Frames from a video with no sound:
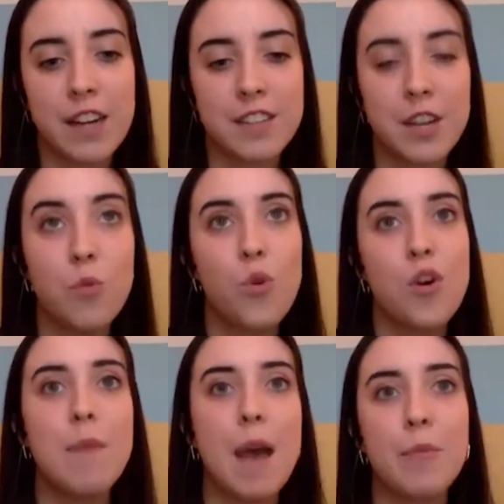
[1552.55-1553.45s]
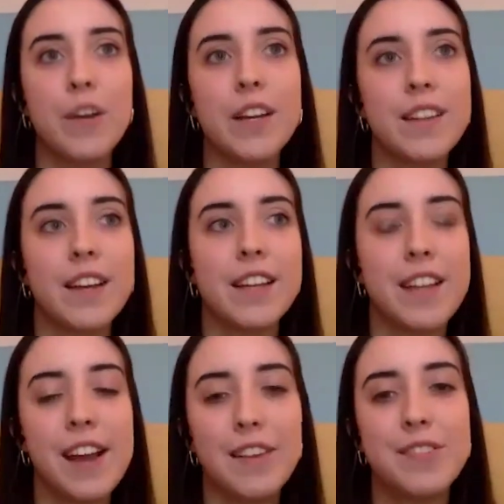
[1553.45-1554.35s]
is there one memory that you
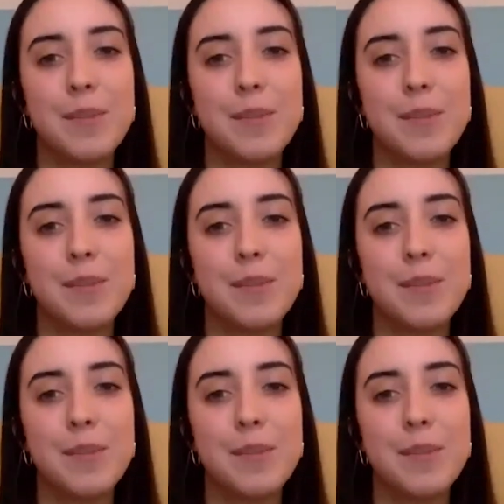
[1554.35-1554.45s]
think is